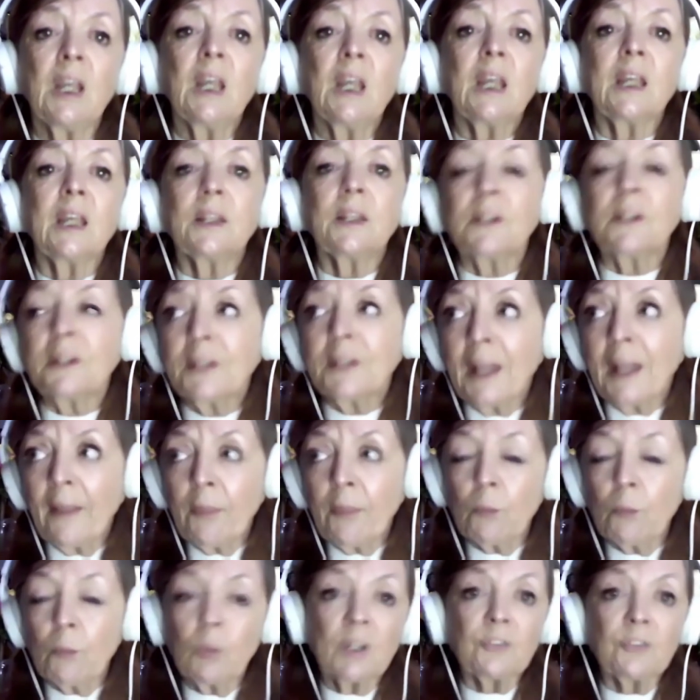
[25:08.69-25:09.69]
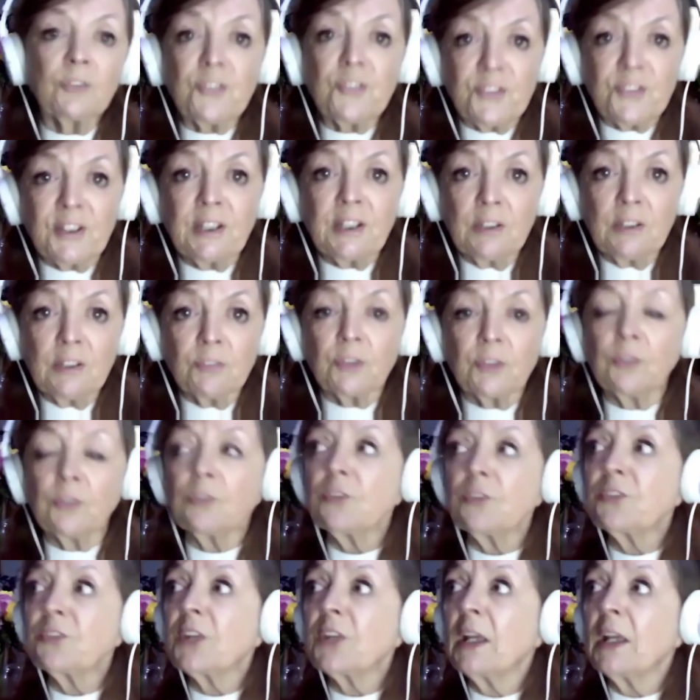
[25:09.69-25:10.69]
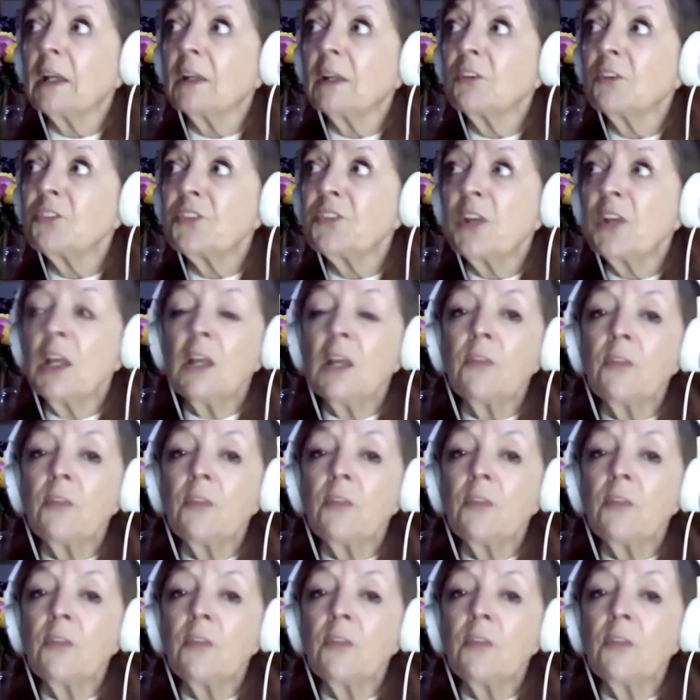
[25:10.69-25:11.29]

In another one, Stephens' case,